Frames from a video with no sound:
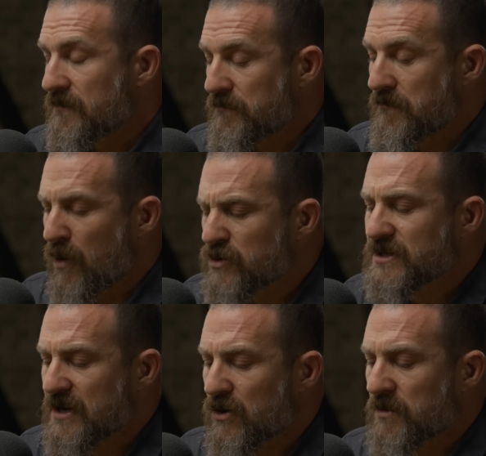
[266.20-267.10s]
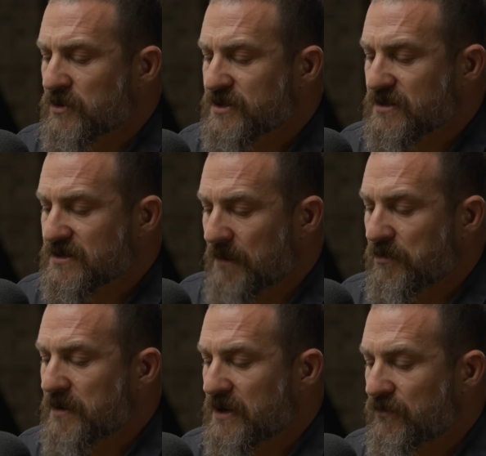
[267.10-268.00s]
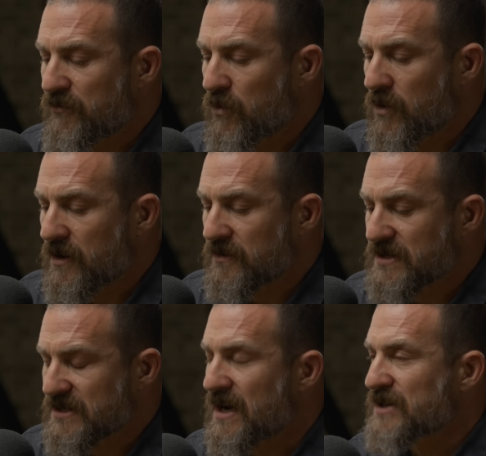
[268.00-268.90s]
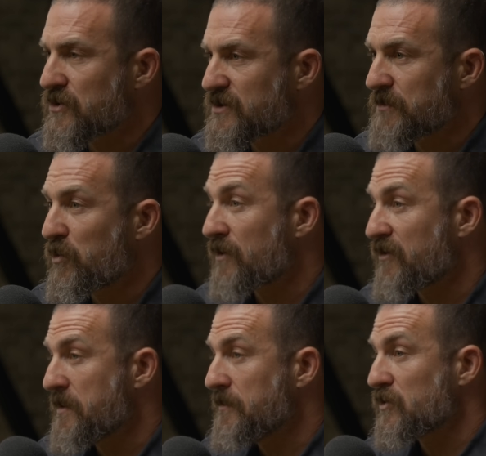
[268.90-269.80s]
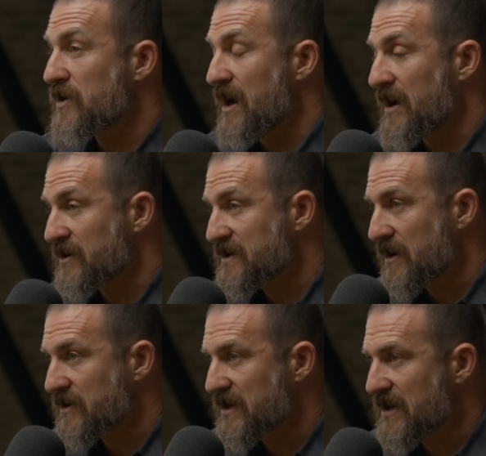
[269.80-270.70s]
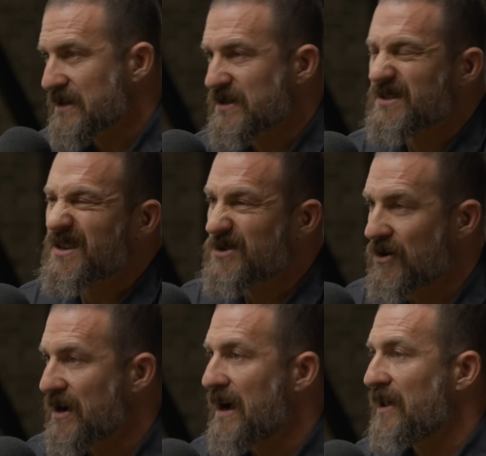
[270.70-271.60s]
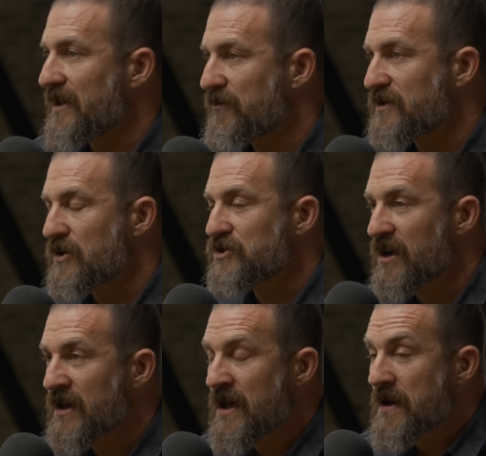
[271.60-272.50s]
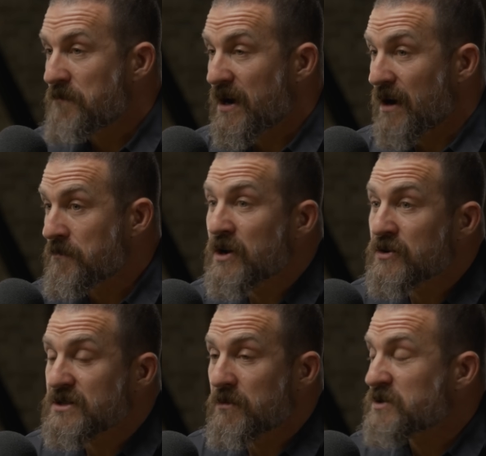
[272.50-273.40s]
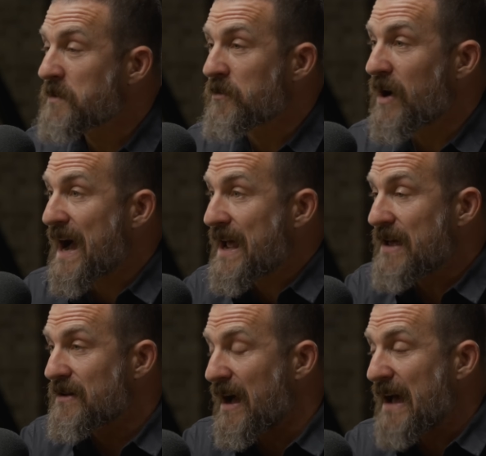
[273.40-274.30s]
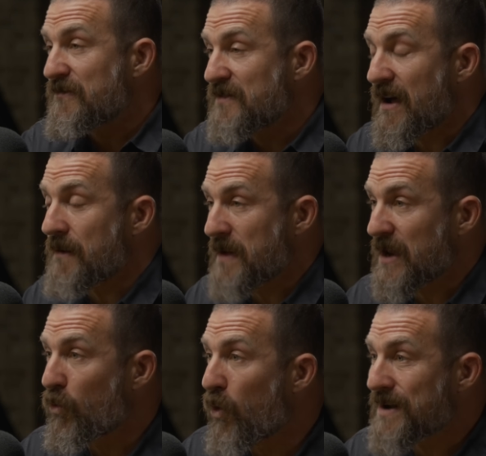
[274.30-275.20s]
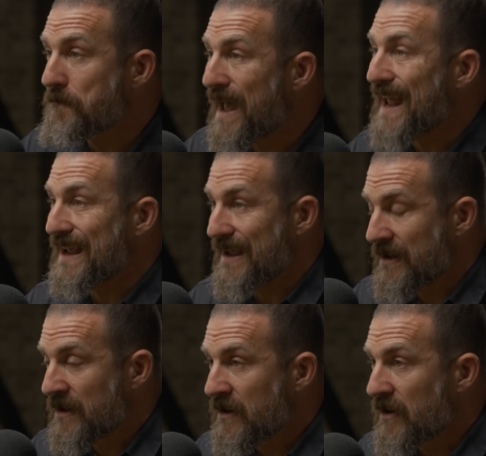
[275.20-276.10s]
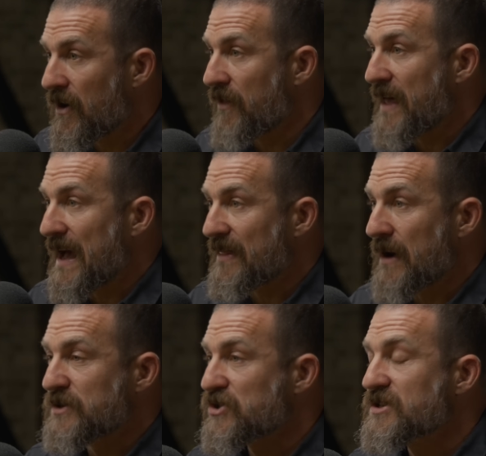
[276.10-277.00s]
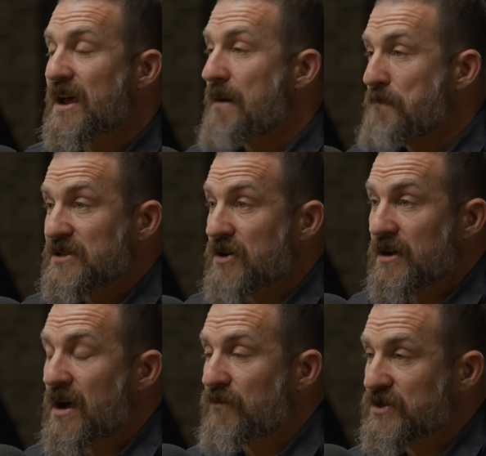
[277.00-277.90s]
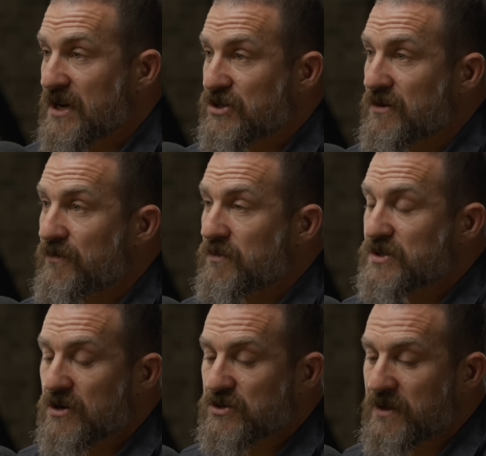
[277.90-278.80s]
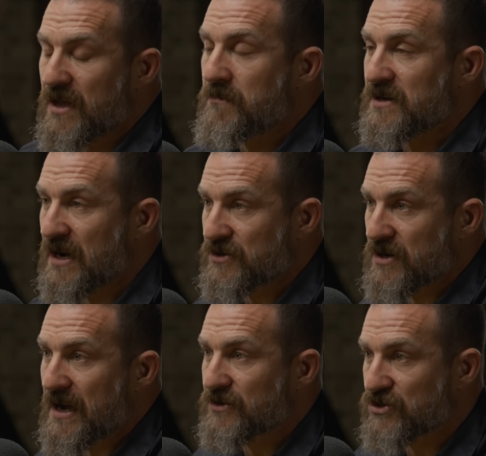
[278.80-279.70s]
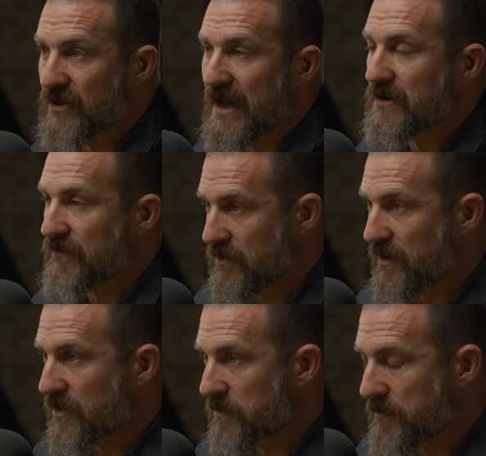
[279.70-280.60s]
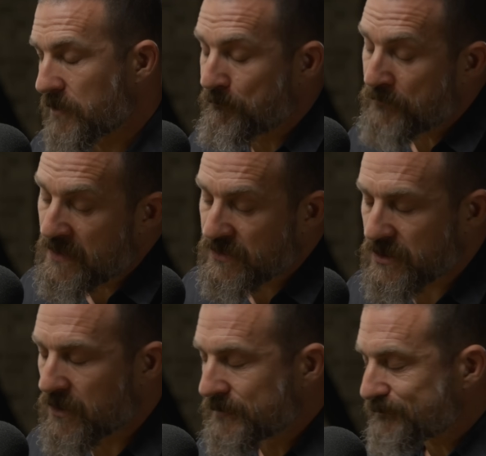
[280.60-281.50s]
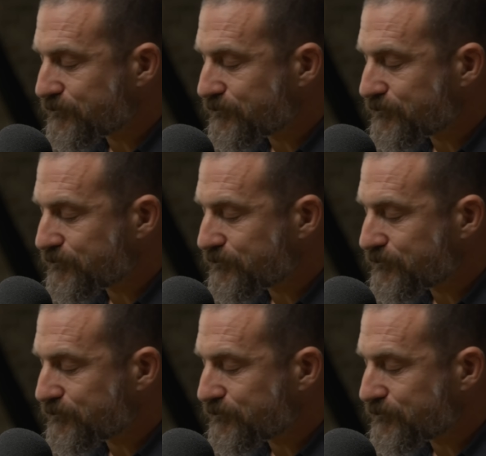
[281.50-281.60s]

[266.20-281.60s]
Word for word: mostly herbal supplement for testosterone support for people who are not on T R T, as things like Tonga Ali Fadogia. But unbeknownst to most people, I, I've not made one penny on that. That was just uh, based on a conversation of the research with him and Doctor Kyle Gillette and a few other people. So